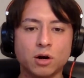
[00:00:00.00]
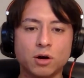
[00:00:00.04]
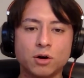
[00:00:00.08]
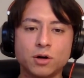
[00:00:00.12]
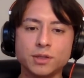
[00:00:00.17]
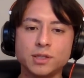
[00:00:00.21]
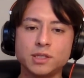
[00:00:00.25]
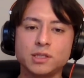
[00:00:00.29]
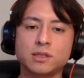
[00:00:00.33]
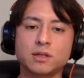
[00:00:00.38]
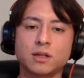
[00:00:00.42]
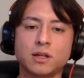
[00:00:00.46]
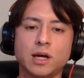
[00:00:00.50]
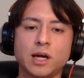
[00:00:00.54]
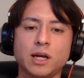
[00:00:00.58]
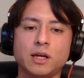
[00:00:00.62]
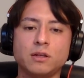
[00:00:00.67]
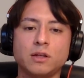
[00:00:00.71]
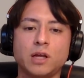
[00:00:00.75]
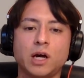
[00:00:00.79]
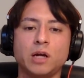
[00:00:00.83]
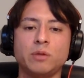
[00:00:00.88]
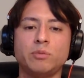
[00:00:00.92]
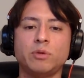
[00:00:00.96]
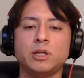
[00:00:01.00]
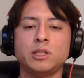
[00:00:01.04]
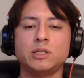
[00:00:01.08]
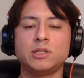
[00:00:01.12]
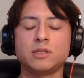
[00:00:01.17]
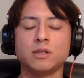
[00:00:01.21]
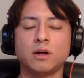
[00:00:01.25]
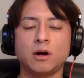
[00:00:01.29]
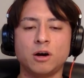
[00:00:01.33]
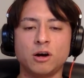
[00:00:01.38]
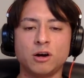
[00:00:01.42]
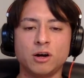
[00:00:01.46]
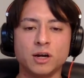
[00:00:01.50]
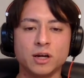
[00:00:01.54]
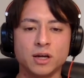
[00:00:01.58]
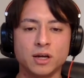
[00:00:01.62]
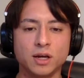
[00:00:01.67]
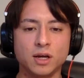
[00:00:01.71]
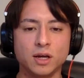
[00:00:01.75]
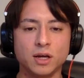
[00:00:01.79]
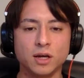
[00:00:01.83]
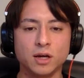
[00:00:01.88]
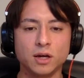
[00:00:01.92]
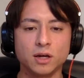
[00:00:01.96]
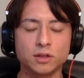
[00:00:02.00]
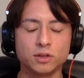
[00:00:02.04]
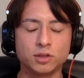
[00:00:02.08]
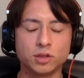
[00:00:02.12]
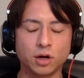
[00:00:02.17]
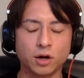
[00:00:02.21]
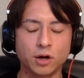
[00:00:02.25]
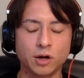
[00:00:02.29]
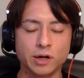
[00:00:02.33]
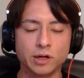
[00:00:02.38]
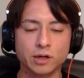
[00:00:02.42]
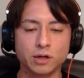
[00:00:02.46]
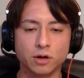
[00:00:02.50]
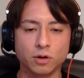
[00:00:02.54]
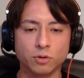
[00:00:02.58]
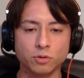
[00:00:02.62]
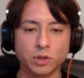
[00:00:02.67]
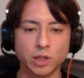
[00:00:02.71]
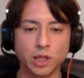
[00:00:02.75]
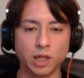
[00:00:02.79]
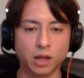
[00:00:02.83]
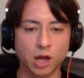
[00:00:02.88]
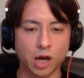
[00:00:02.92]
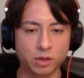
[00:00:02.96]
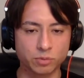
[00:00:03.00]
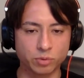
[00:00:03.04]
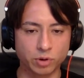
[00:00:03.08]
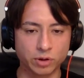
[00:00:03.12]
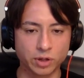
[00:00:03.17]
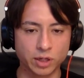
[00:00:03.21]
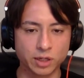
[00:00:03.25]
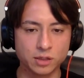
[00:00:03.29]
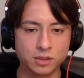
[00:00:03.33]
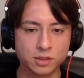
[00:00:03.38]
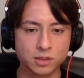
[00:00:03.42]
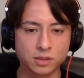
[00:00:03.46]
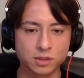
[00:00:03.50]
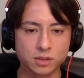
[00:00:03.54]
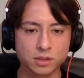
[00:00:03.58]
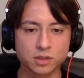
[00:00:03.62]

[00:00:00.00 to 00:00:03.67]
All these client libraries are Dart-only libraries.